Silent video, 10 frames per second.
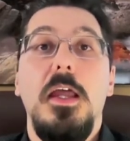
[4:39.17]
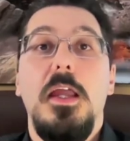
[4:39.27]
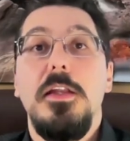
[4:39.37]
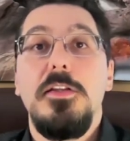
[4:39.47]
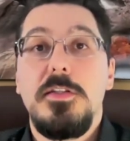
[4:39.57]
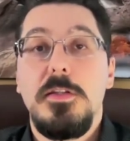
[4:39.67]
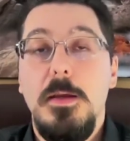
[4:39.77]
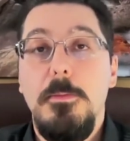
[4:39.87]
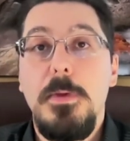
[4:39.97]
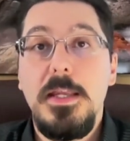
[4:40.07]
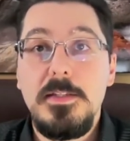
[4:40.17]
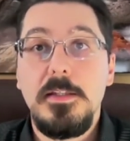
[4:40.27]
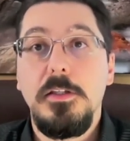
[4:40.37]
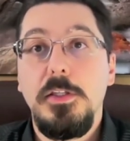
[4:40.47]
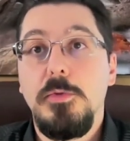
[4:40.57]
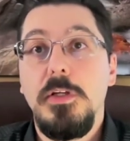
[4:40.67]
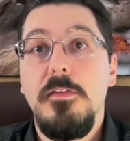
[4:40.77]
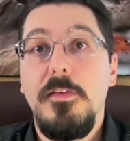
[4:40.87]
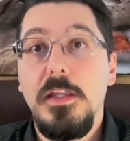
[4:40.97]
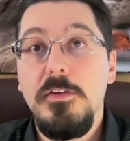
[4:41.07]
It's uh, basically you're
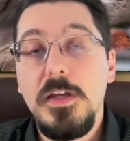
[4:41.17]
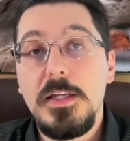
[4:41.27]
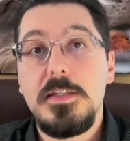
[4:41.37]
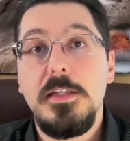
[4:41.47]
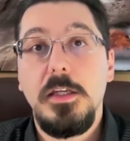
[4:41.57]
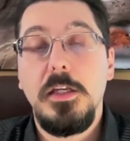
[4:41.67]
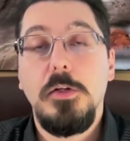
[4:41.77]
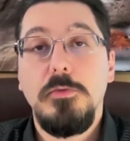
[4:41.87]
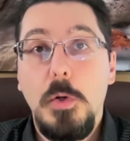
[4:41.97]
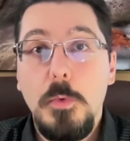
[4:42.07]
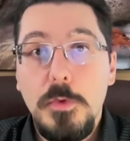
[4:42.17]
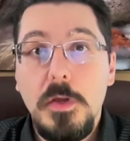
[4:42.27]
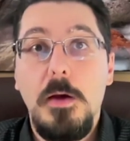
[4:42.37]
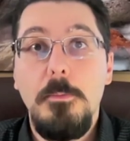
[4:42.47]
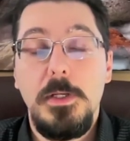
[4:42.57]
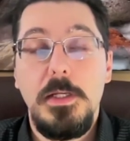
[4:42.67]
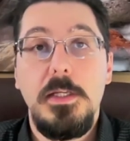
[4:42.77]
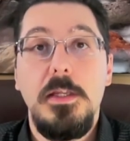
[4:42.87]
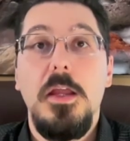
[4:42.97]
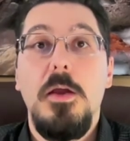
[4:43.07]
investing in a growth company